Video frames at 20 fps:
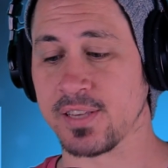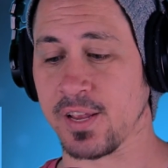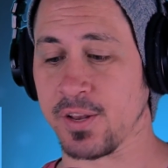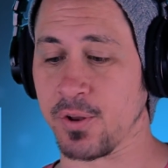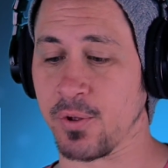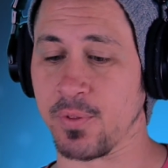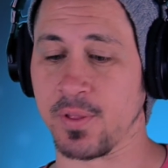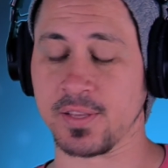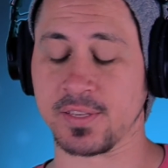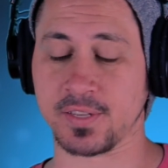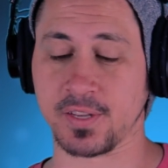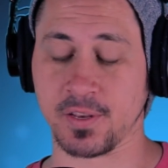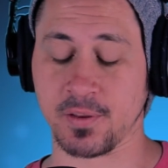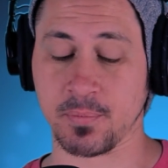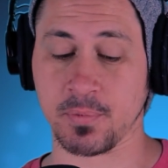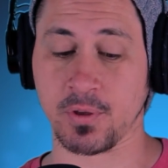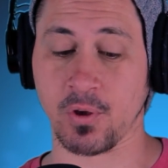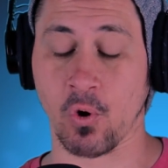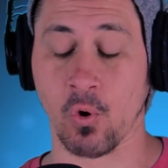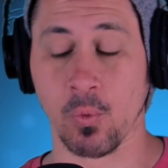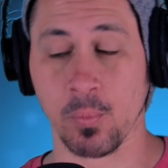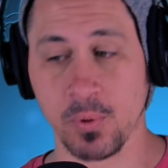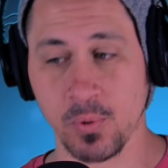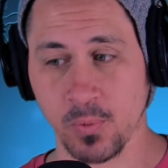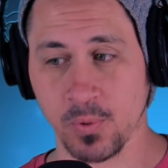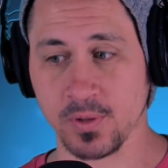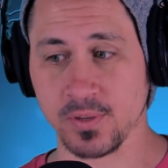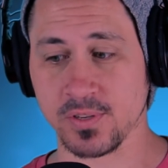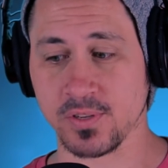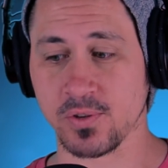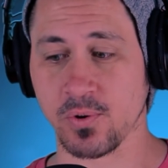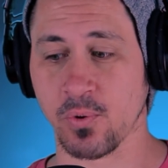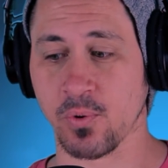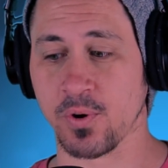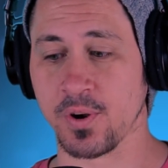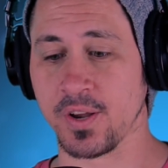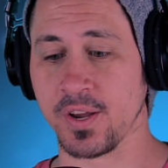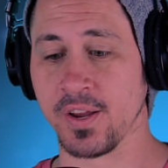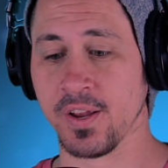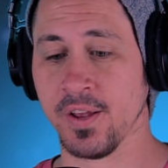I know that's going to be Obi-Wan's
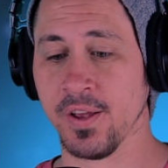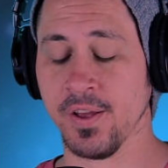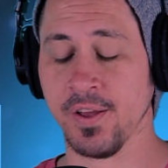story.